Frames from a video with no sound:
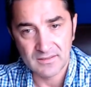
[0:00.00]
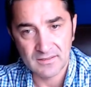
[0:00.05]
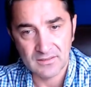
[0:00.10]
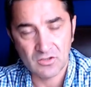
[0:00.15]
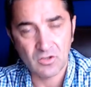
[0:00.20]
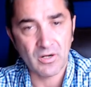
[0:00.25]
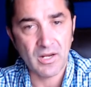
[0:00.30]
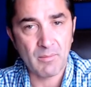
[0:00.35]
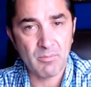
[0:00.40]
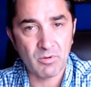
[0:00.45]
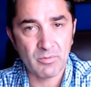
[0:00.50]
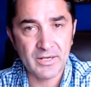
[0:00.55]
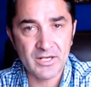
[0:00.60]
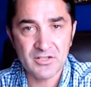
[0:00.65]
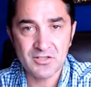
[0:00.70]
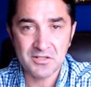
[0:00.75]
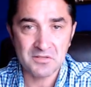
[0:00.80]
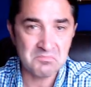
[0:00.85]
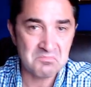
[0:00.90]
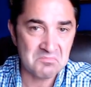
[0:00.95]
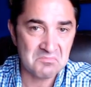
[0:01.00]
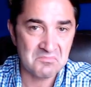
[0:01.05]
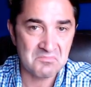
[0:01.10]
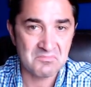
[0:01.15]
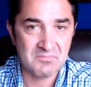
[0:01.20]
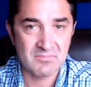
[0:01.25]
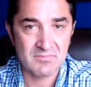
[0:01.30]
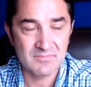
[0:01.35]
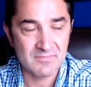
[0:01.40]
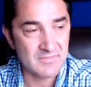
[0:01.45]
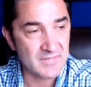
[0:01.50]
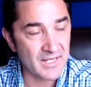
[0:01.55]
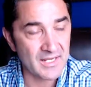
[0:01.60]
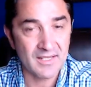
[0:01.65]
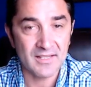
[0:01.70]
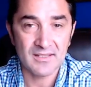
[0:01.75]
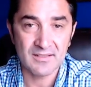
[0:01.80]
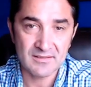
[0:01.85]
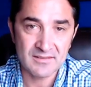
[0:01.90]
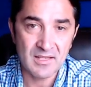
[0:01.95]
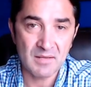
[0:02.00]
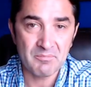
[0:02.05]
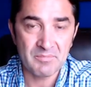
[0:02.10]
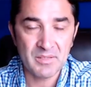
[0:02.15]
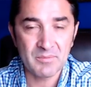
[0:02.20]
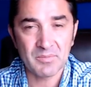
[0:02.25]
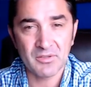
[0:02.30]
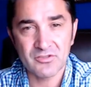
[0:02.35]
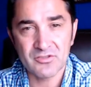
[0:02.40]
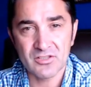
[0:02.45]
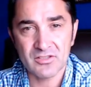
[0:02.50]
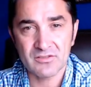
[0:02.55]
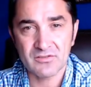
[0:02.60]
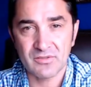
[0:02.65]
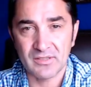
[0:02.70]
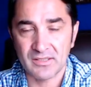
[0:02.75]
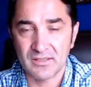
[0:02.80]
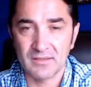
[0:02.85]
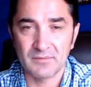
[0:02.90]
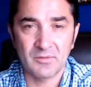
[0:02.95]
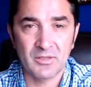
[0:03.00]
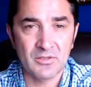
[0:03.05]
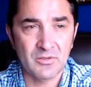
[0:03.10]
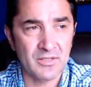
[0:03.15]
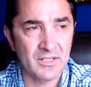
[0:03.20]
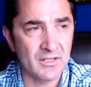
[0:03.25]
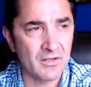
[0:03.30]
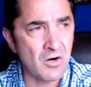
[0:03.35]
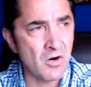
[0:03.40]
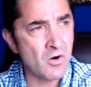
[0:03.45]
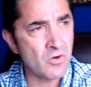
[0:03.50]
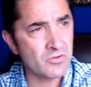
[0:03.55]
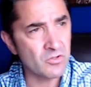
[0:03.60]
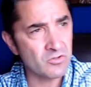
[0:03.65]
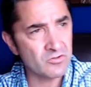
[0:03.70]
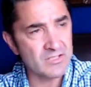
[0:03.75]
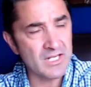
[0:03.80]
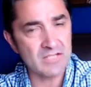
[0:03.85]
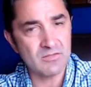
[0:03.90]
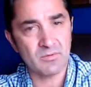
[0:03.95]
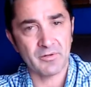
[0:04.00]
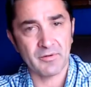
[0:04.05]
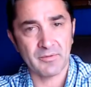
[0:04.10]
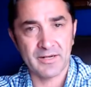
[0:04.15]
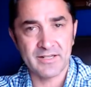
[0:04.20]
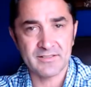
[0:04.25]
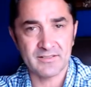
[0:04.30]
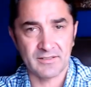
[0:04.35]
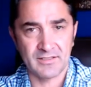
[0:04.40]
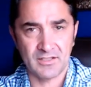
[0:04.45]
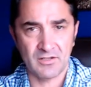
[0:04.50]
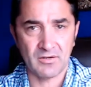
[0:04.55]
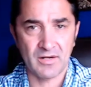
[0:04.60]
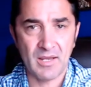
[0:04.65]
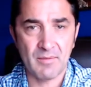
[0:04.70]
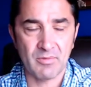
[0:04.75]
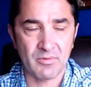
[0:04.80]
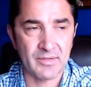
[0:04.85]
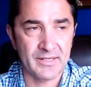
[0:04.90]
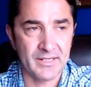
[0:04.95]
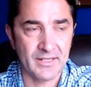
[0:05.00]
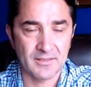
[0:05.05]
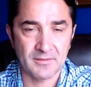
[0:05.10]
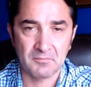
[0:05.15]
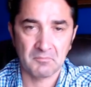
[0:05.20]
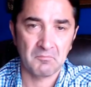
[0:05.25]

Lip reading: collaboration, and some people just trickle. When you hear, oh, those guys were arrested, he collaborated.